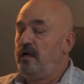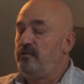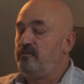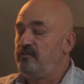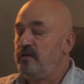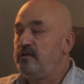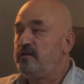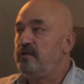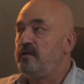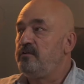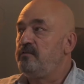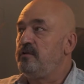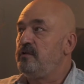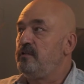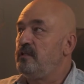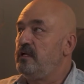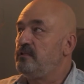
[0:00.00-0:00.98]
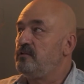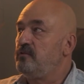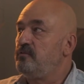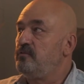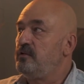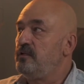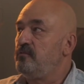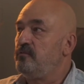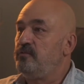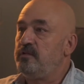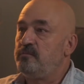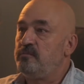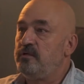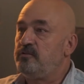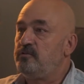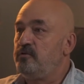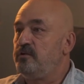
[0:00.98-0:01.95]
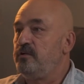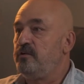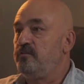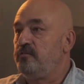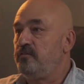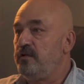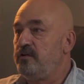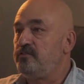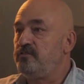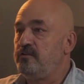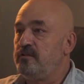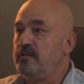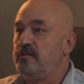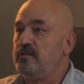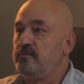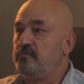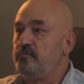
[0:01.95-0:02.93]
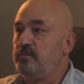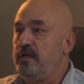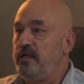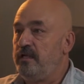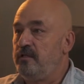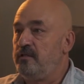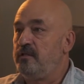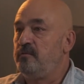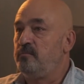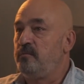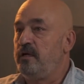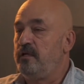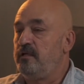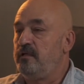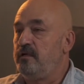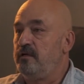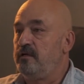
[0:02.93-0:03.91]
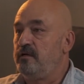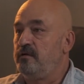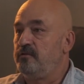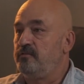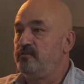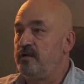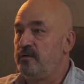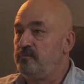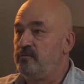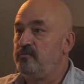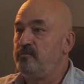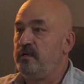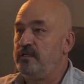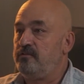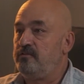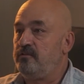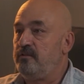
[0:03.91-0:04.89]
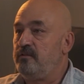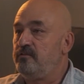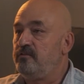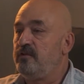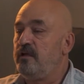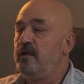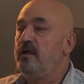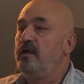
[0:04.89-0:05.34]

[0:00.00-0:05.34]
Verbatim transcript: I started having a lot of inflammatory infection and pain in my uh, some of my teeth.